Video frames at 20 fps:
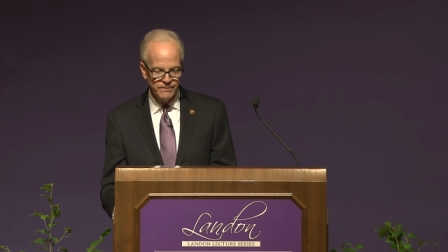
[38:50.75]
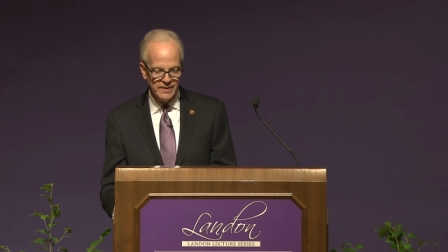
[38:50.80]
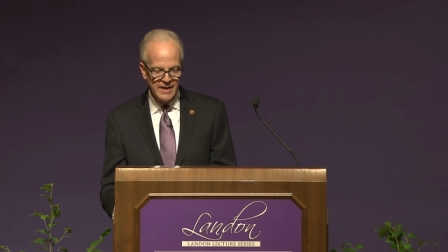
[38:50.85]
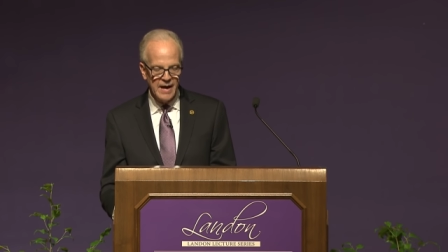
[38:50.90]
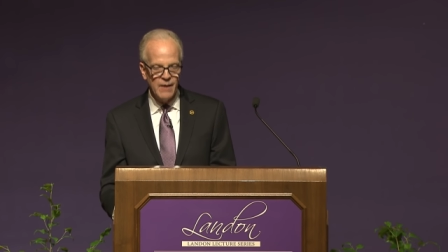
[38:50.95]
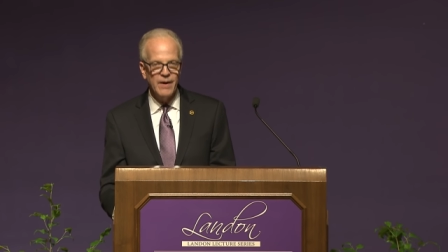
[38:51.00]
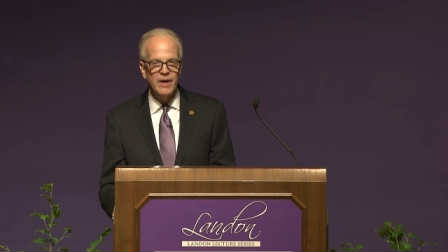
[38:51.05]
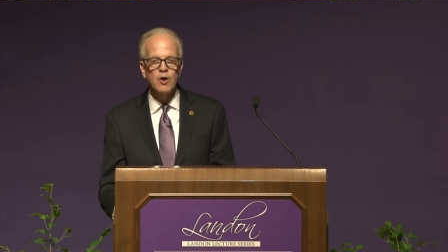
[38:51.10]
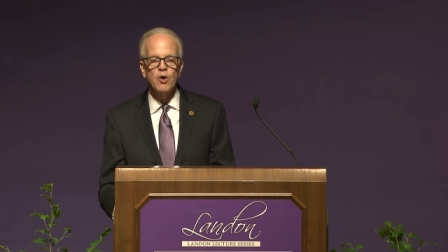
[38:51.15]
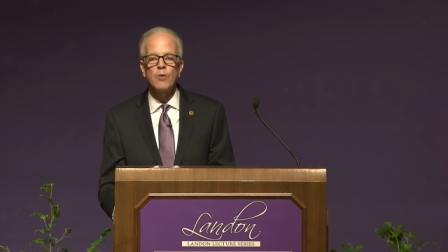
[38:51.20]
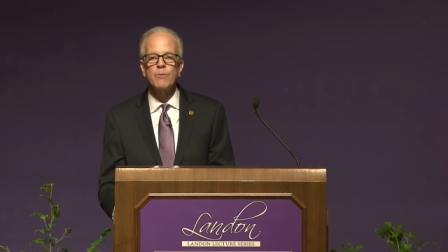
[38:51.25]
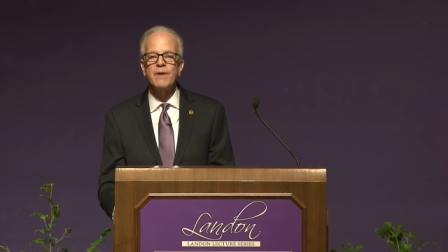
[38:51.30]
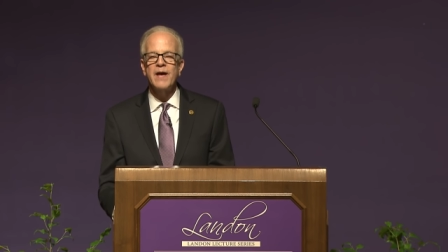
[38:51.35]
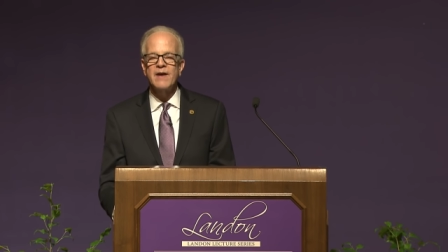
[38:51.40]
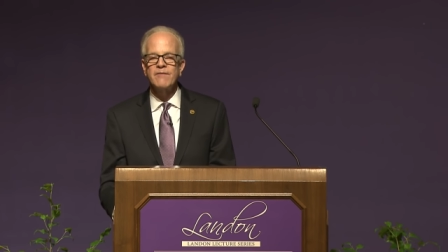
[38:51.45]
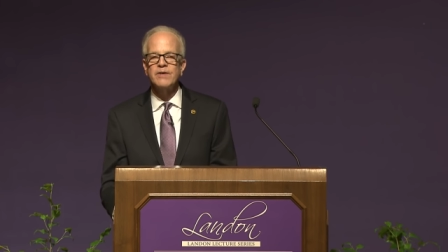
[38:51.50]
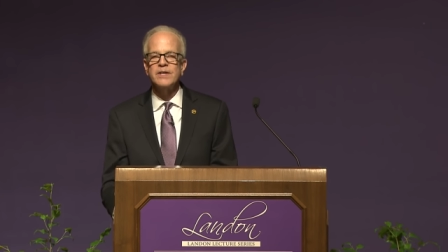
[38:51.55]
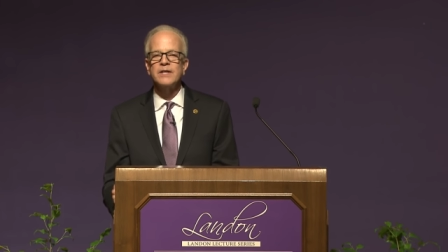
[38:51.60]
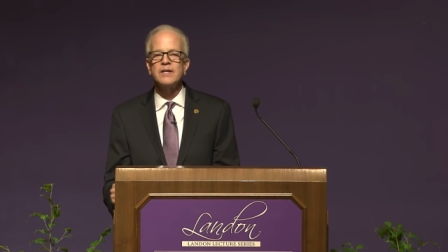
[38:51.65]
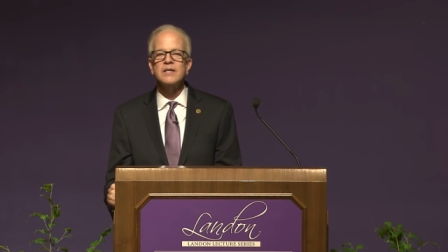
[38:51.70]
how I hope
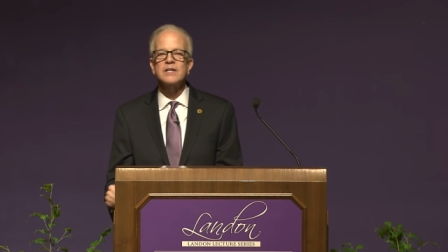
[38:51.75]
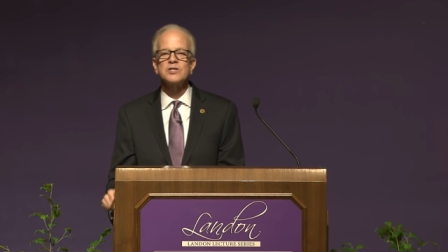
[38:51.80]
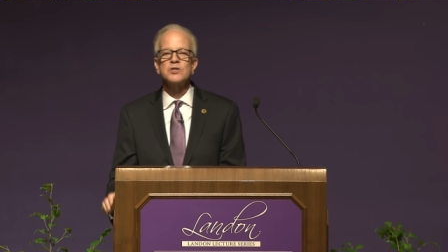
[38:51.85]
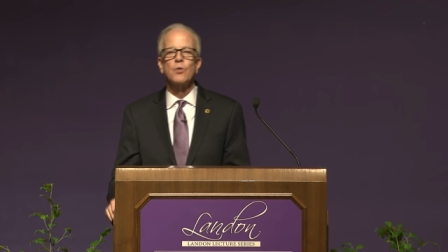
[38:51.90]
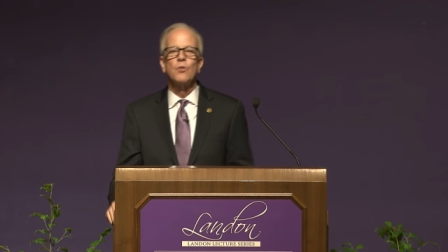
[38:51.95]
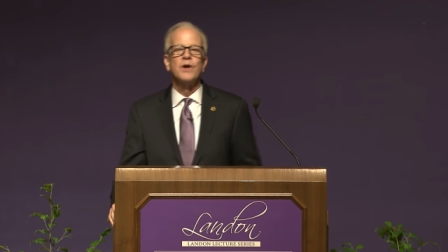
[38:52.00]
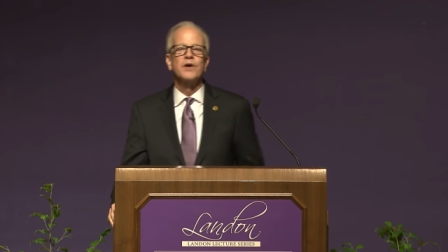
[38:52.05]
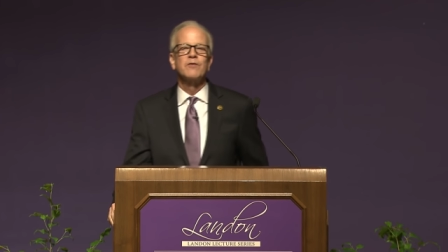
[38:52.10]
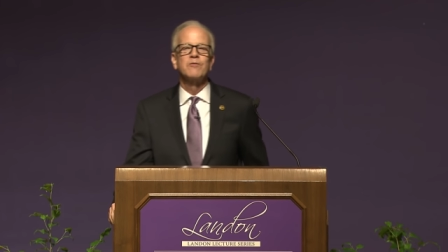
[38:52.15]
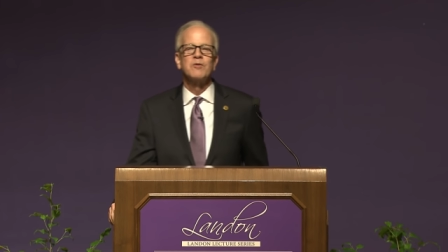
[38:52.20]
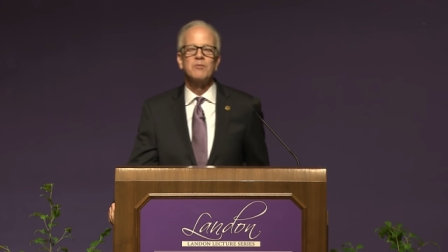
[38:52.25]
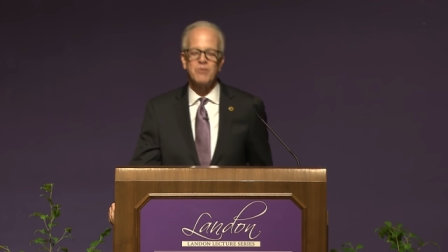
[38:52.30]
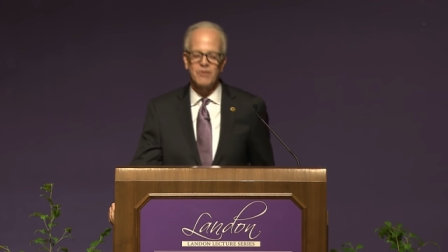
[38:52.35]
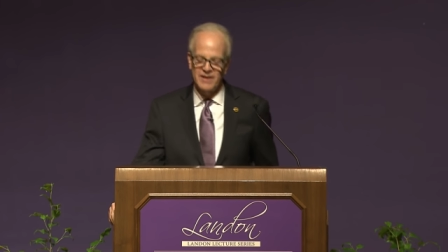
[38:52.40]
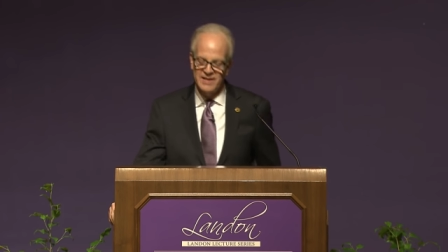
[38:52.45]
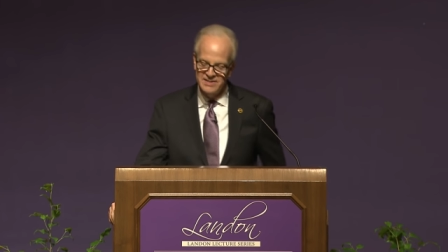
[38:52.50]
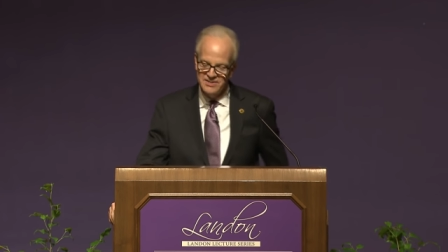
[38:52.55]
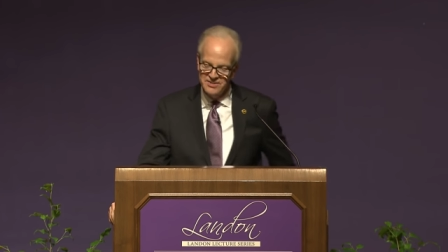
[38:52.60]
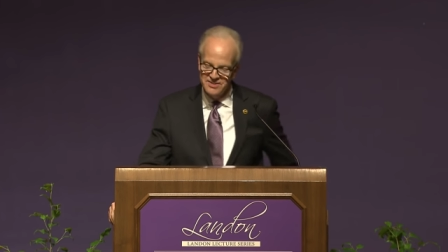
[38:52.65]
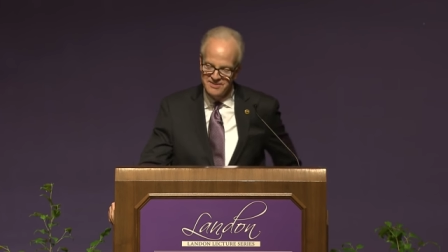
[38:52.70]
heaven is a wonderful
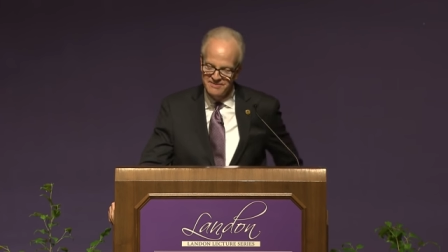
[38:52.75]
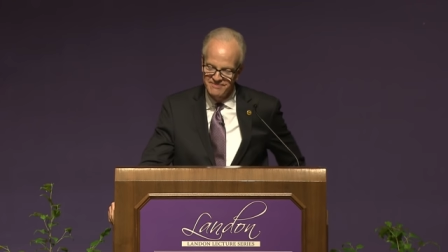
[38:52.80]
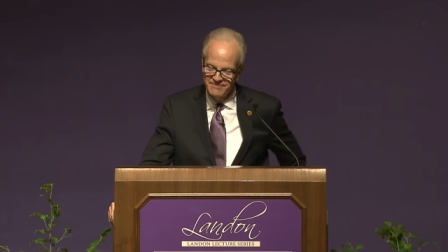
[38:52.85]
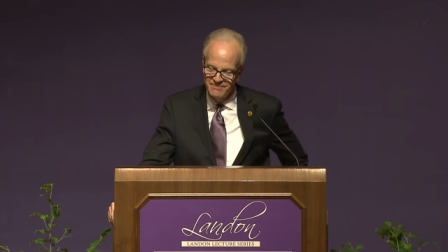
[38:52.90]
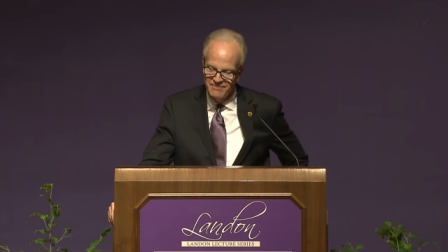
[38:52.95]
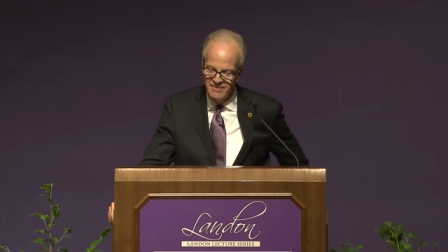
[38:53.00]
place,